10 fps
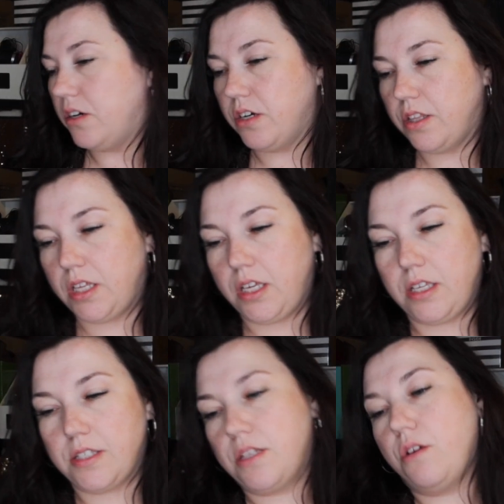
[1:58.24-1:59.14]
are
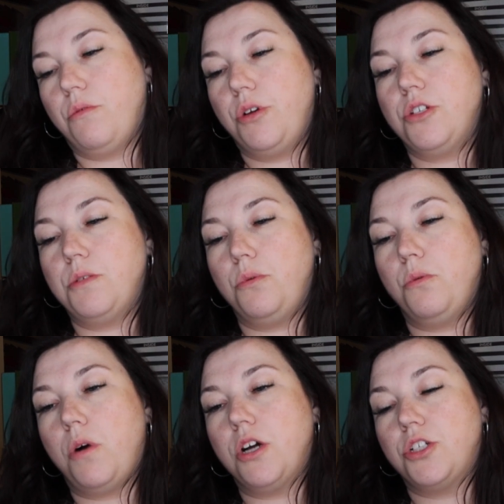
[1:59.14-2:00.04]
these reusable
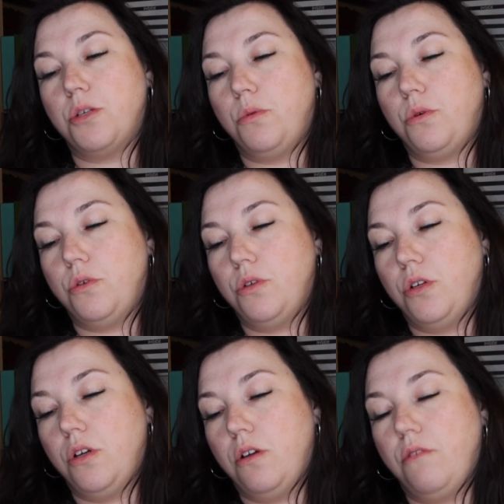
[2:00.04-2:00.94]
washable
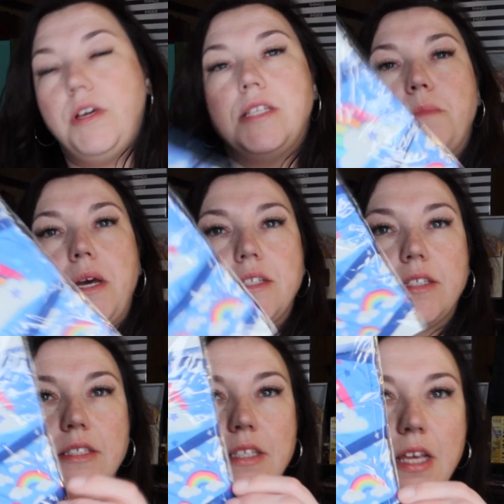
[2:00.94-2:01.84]
face
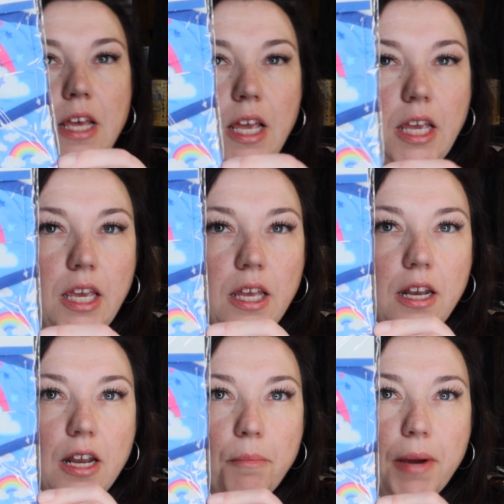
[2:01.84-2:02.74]
masks,
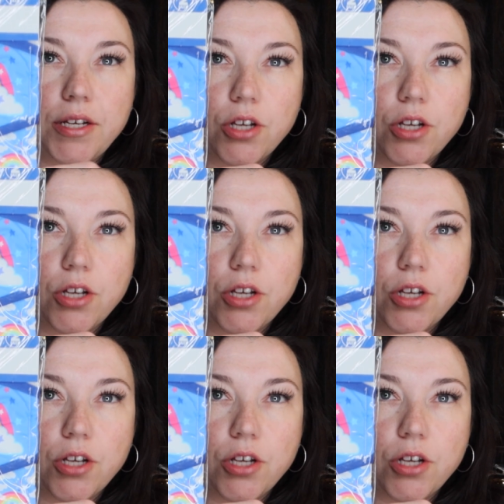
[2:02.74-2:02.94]
and my